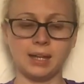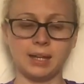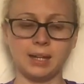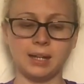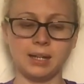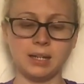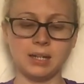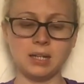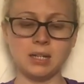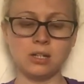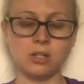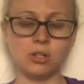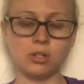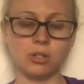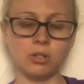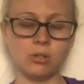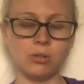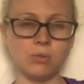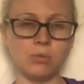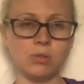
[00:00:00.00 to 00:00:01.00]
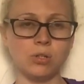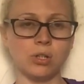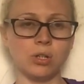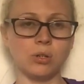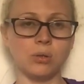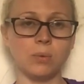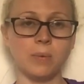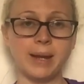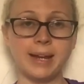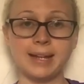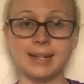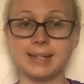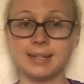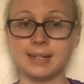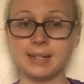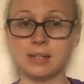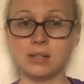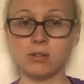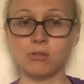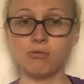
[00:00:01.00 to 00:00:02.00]
I told you it
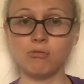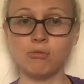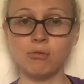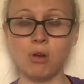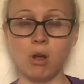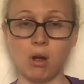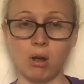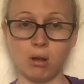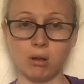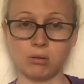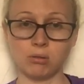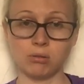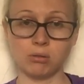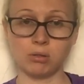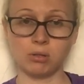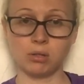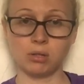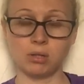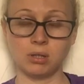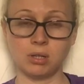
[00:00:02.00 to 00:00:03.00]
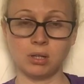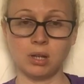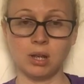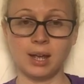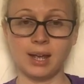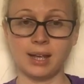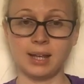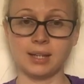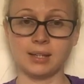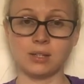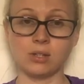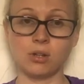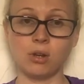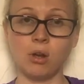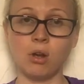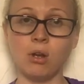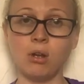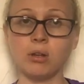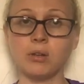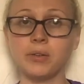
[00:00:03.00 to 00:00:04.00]
is not as
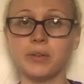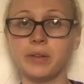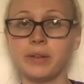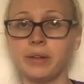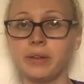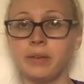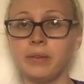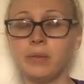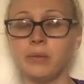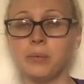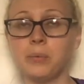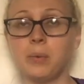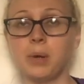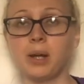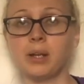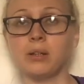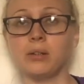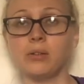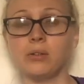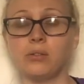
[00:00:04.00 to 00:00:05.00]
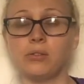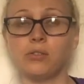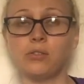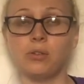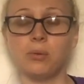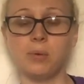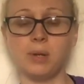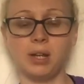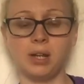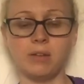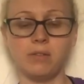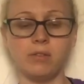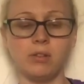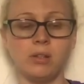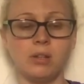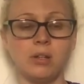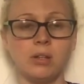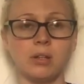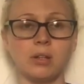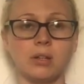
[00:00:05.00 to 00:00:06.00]
hot in the wild. Shall we have a
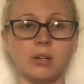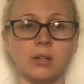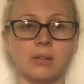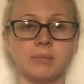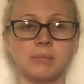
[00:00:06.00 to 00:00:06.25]
look?